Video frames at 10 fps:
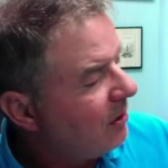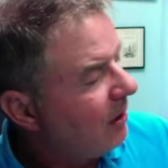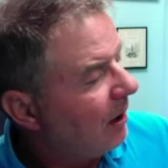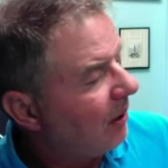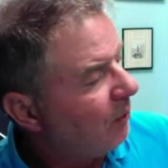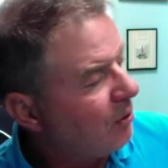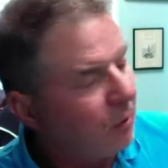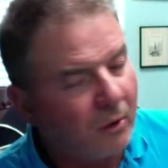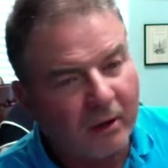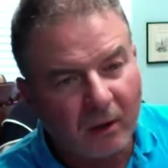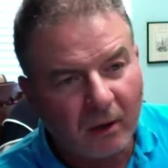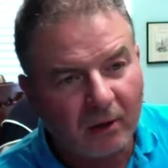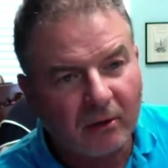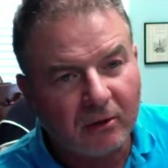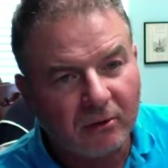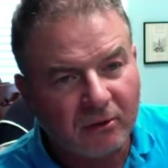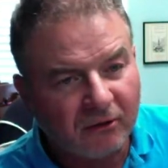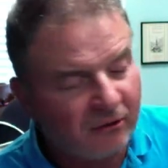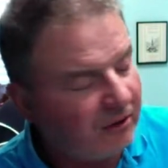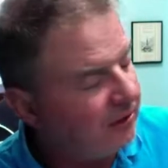Recording audio, you can
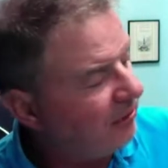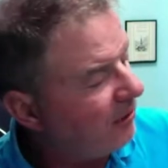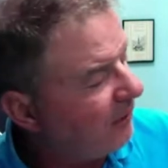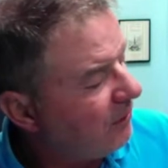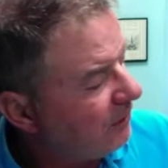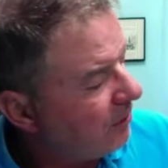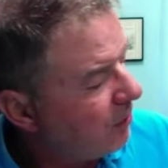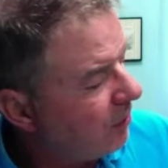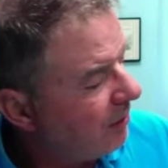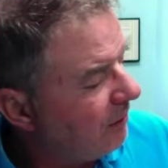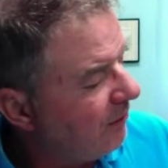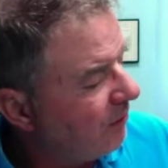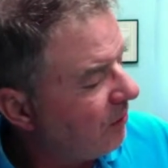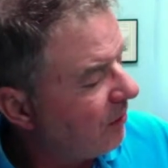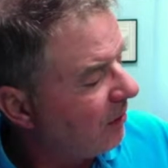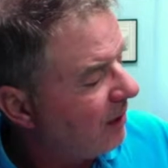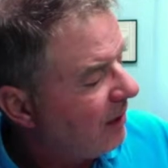see the stuff you've recorded before.